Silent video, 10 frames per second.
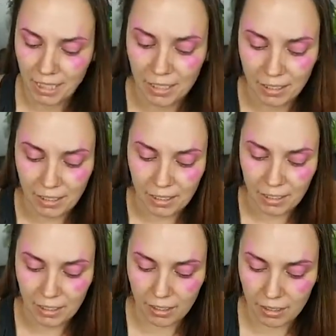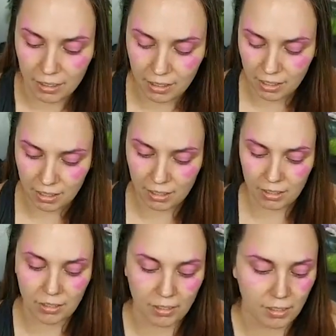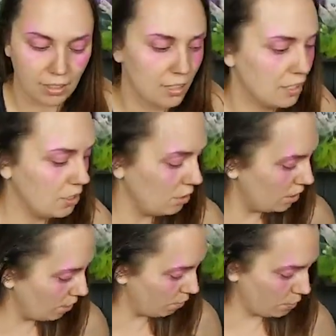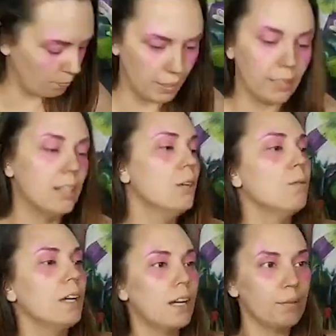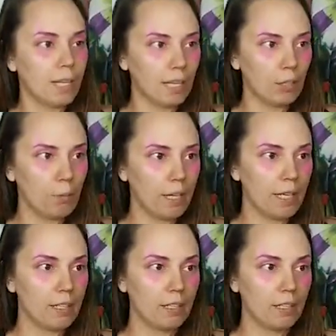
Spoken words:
And continue, let's see, where are we? All right, we got a little pink.